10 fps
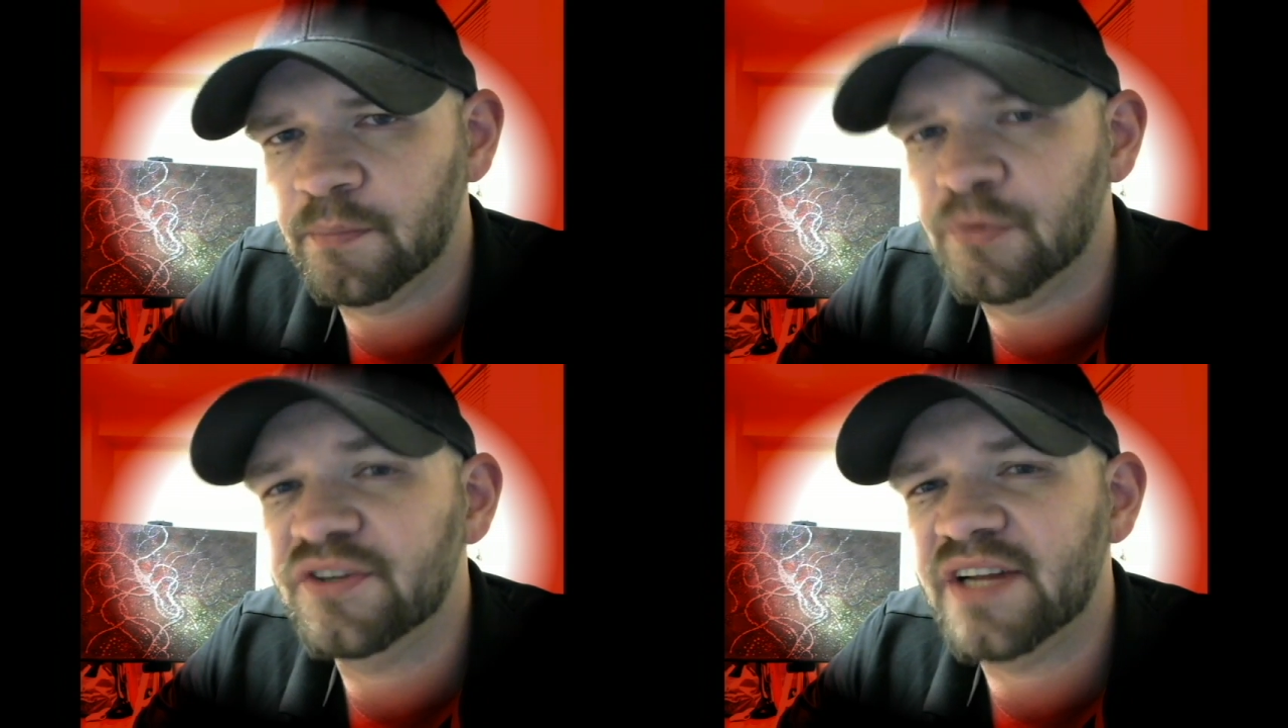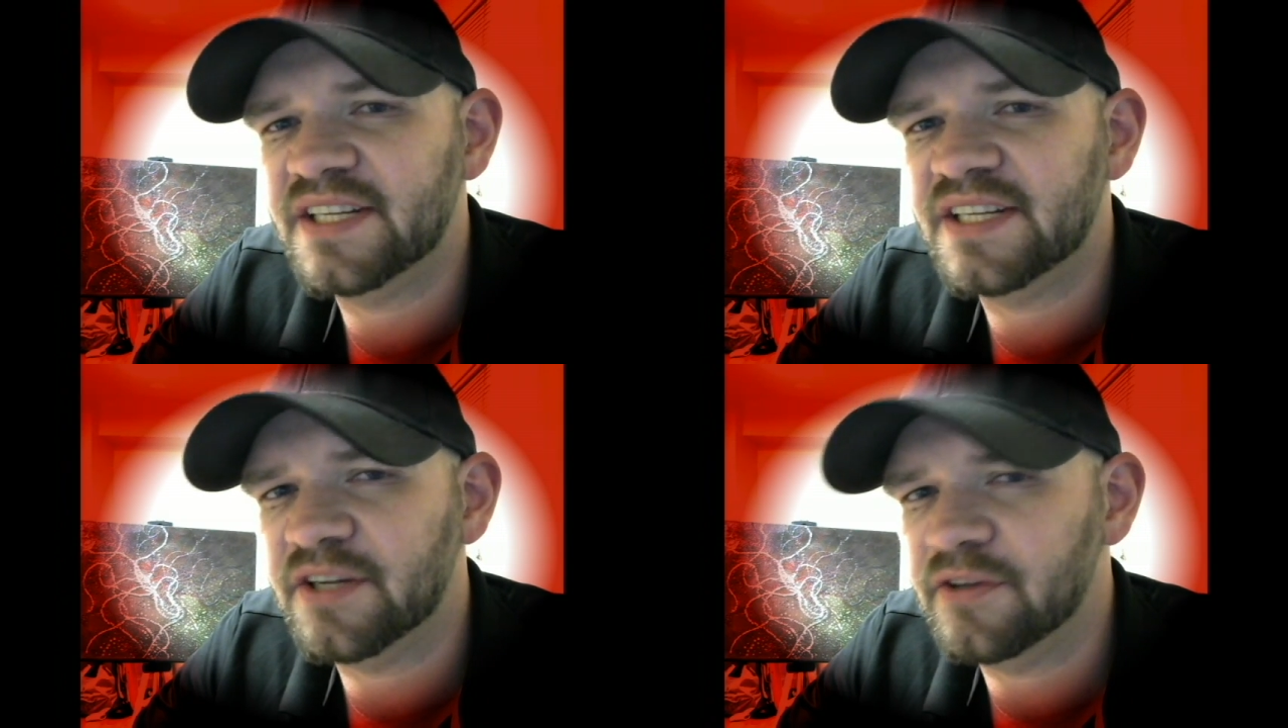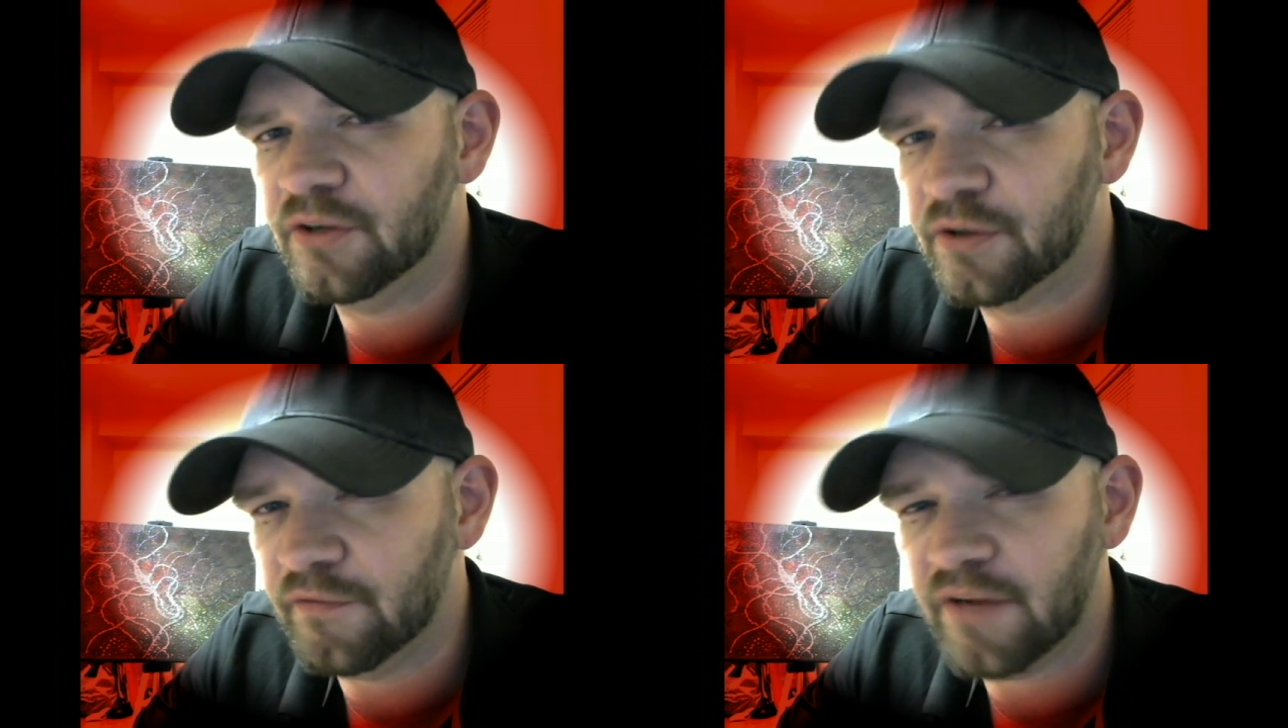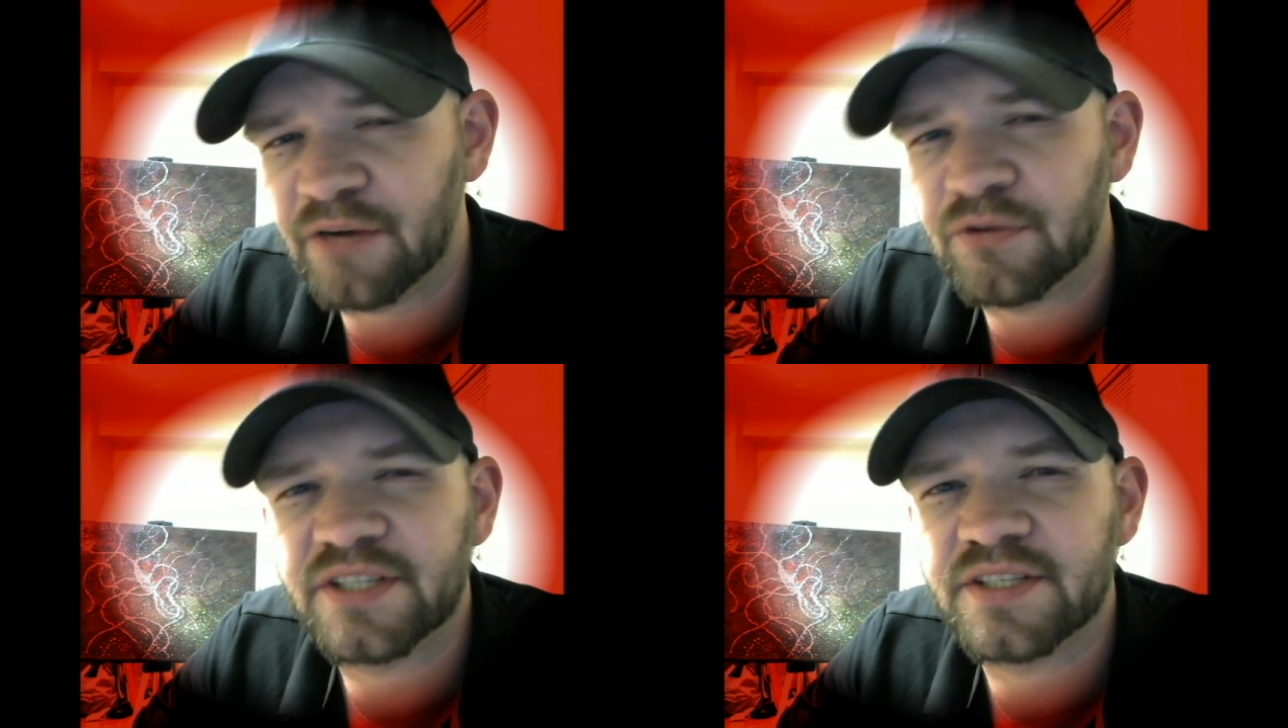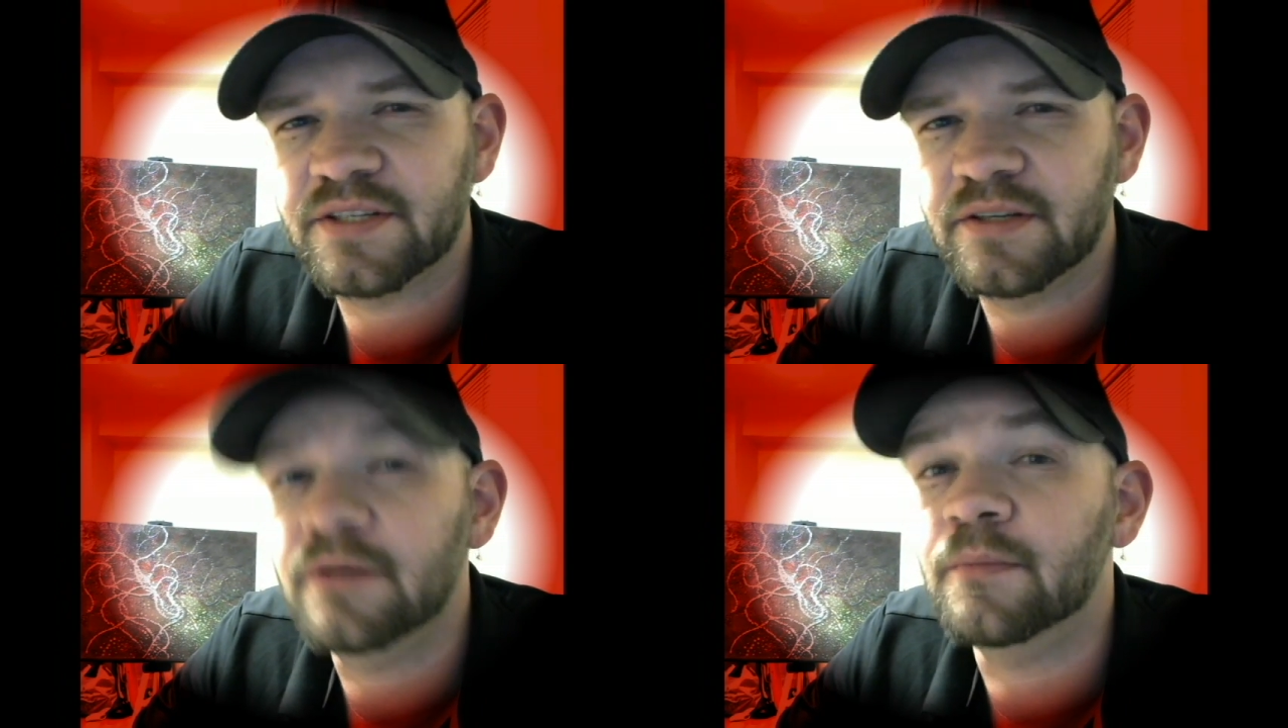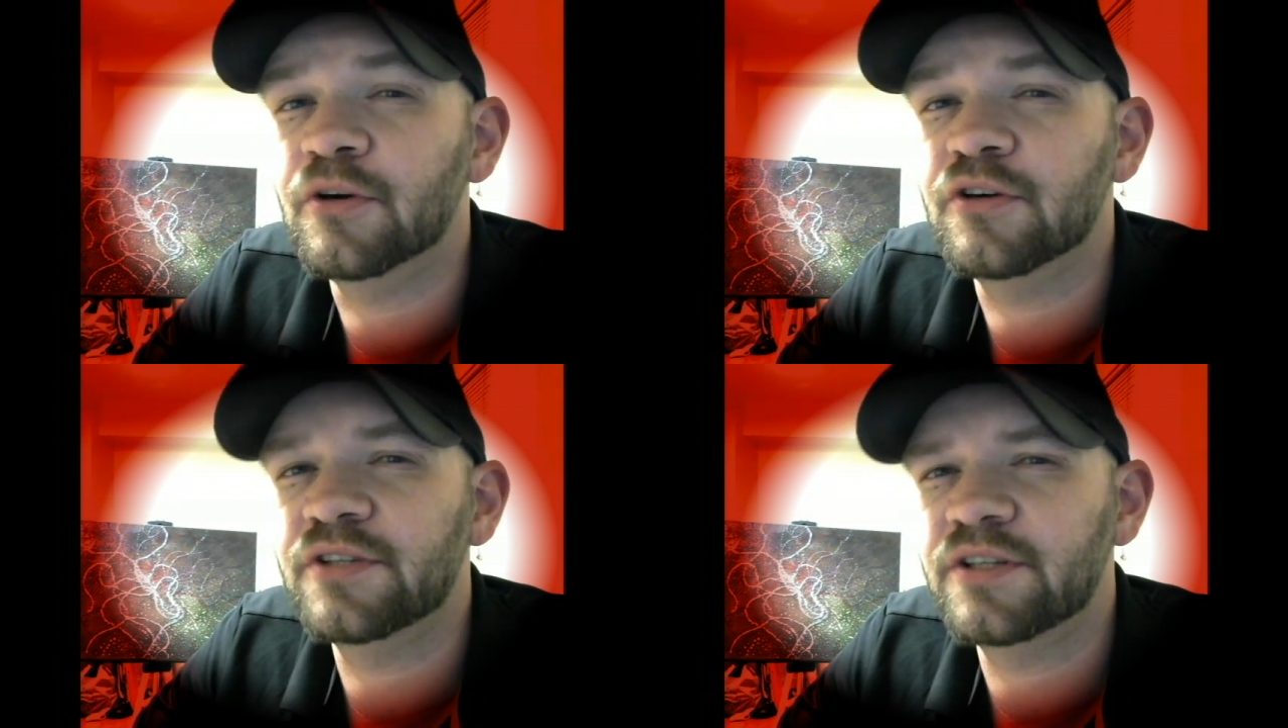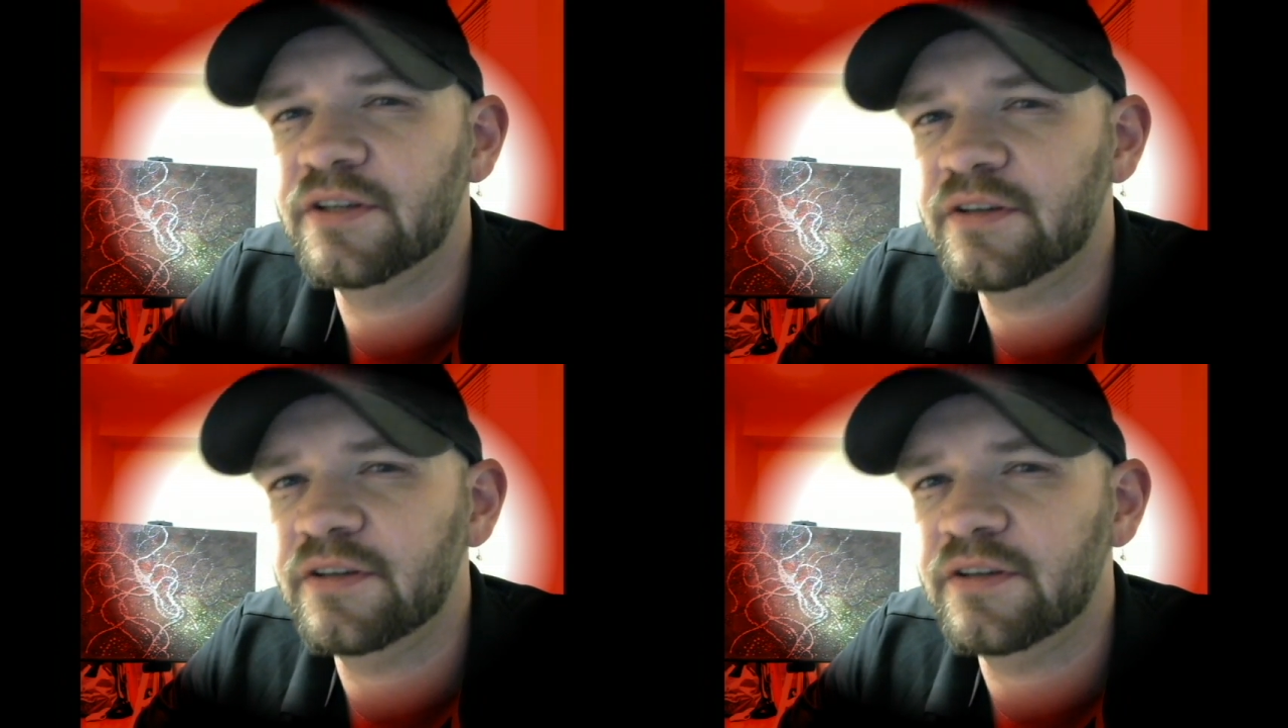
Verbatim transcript: multicellular virus emerged.